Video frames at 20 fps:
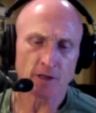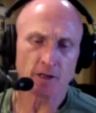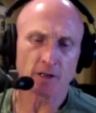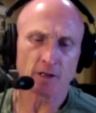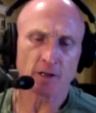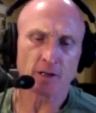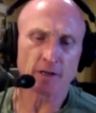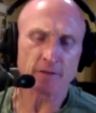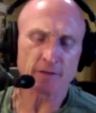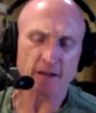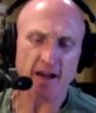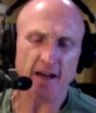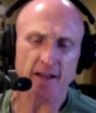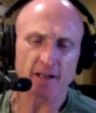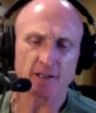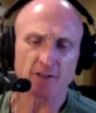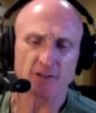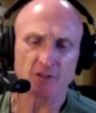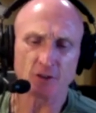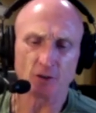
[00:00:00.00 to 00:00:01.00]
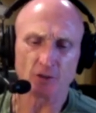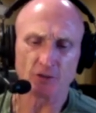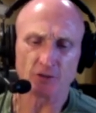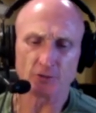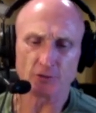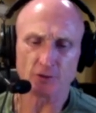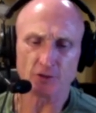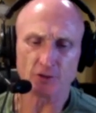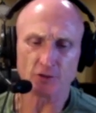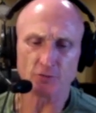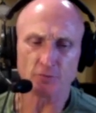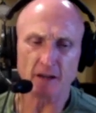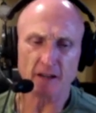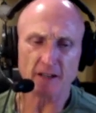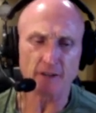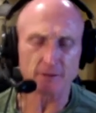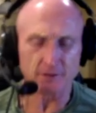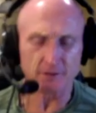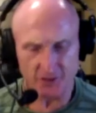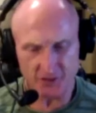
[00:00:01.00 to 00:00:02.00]
And that is also the
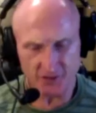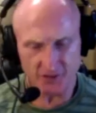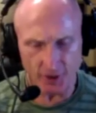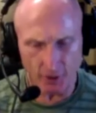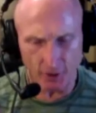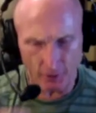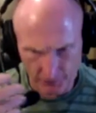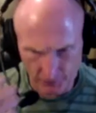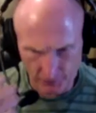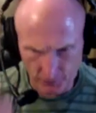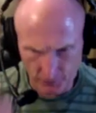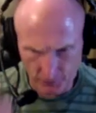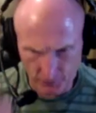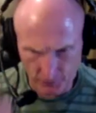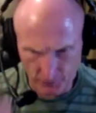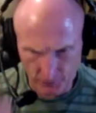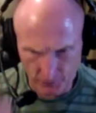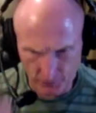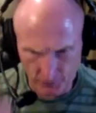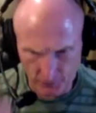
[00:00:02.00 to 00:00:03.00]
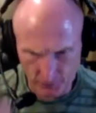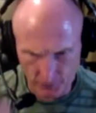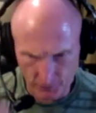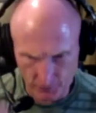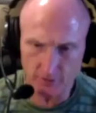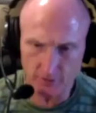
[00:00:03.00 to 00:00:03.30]
domain of self-reflection,